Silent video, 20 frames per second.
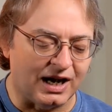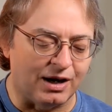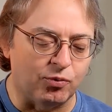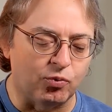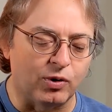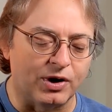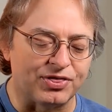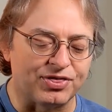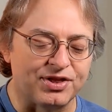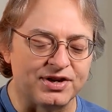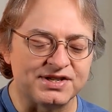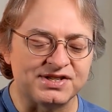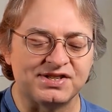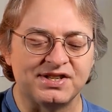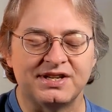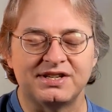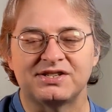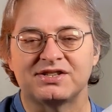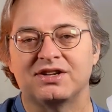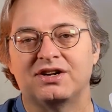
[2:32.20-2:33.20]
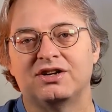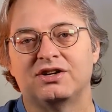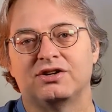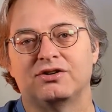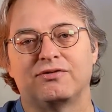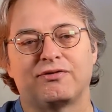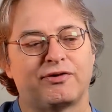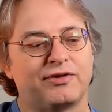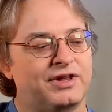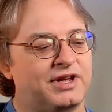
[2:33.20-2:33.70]
what this thing's going to
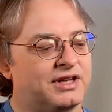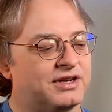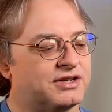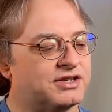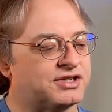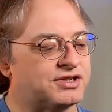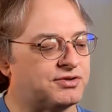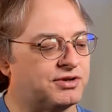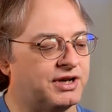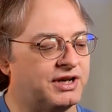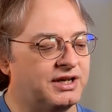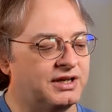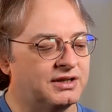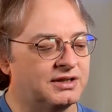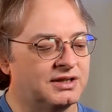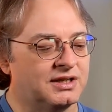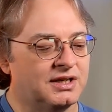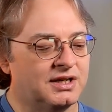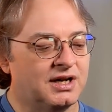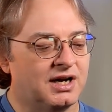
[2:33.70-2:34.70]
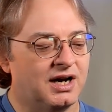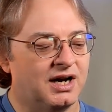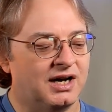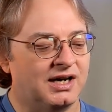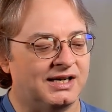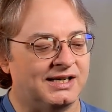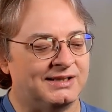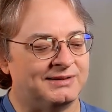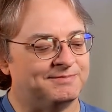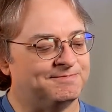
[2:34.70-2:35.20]
do for the industry,
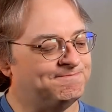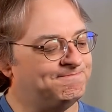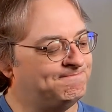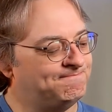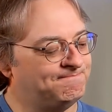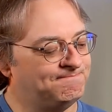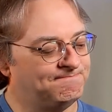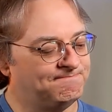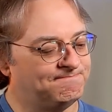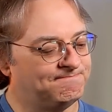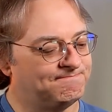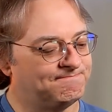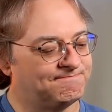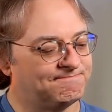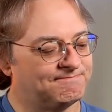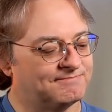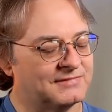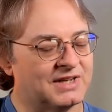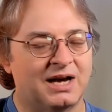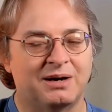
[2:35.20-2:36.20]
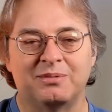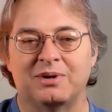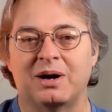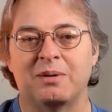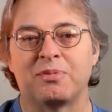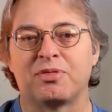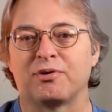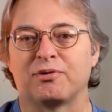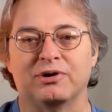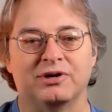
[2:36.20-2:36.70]
I'm
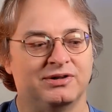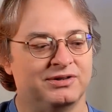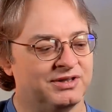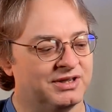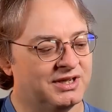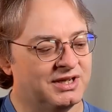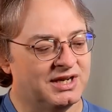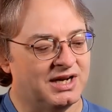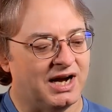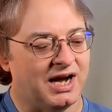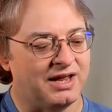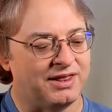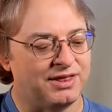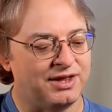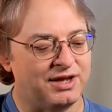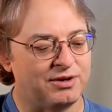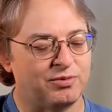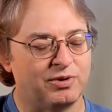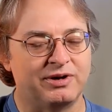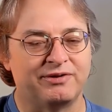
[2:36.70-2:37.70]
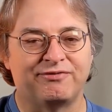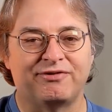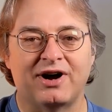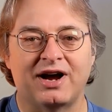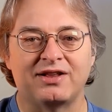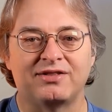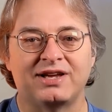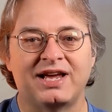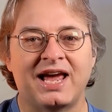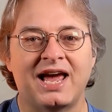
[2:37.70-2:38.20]
thrilled. I think we
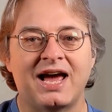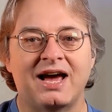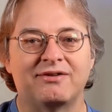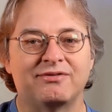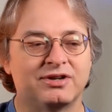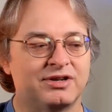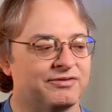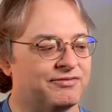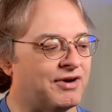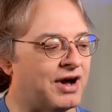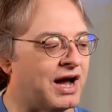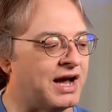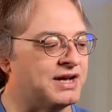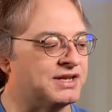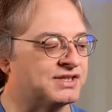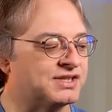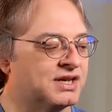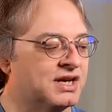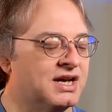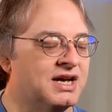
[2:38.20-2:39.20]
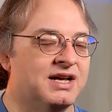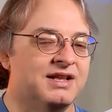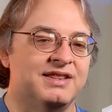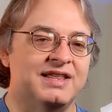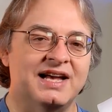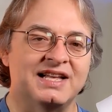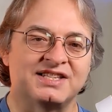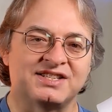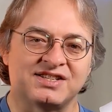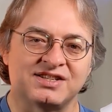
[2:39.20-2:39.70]
finally have a device
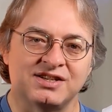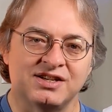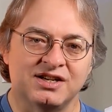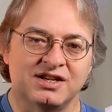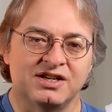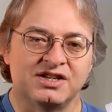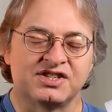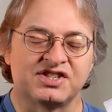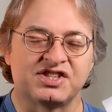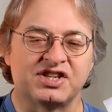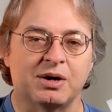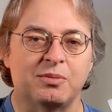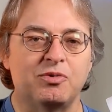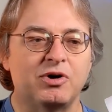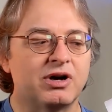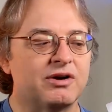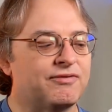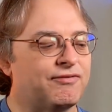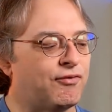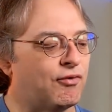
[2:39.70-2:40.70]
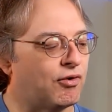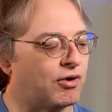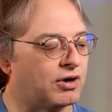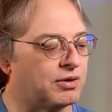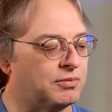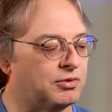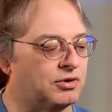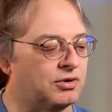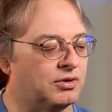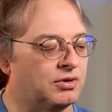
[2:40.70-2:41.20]
that's somewhat
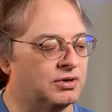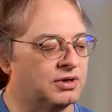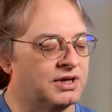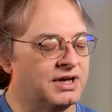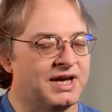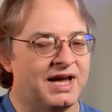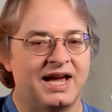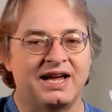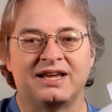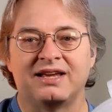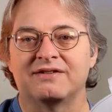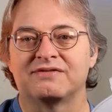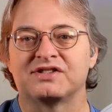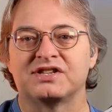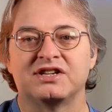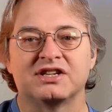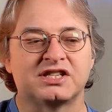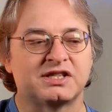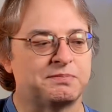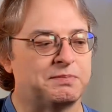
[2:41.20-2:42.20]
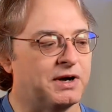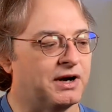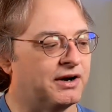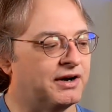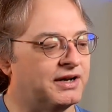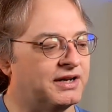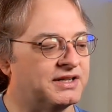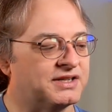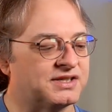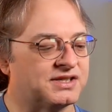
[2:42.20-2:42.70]
affordable and gives an
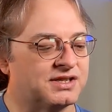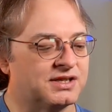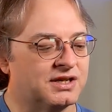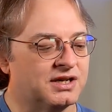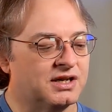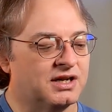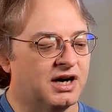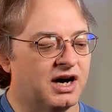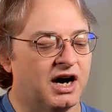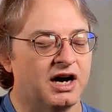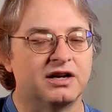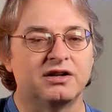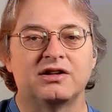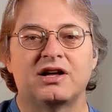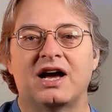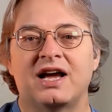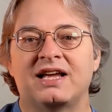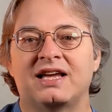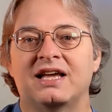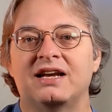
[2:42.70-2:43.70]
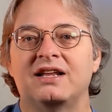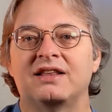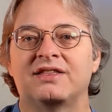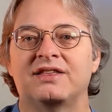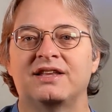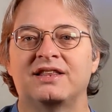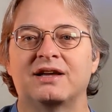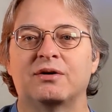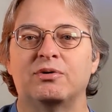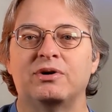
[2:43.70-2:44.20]
experience unlike
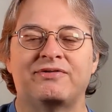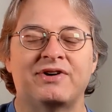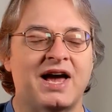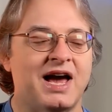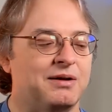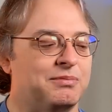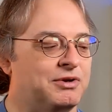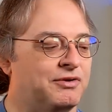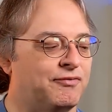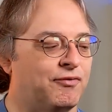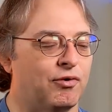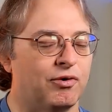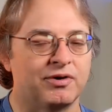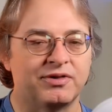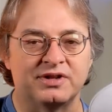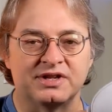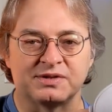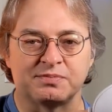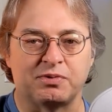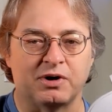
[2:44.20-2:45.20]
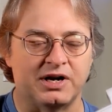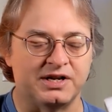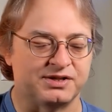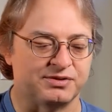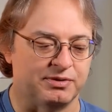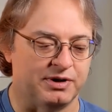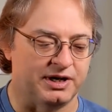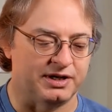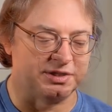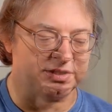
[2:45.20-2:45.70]
anything that we've had before in this
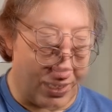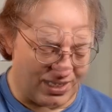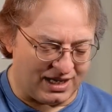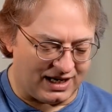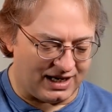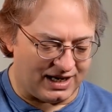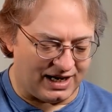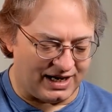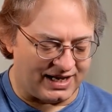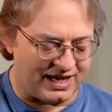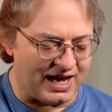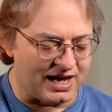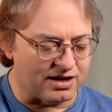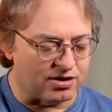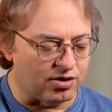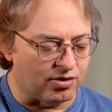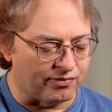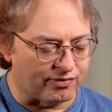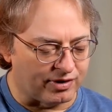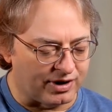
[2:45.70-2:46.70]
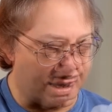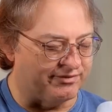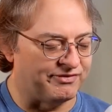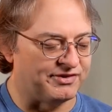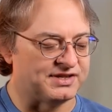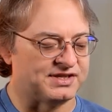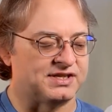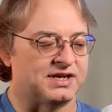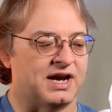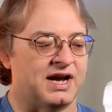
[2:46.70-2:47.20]
price range. I can't
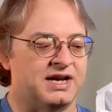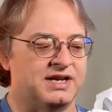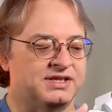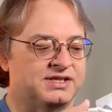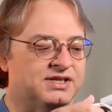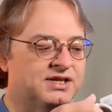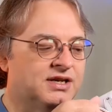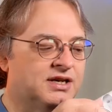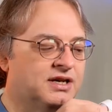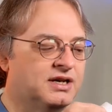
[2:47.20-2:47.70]
overemphasize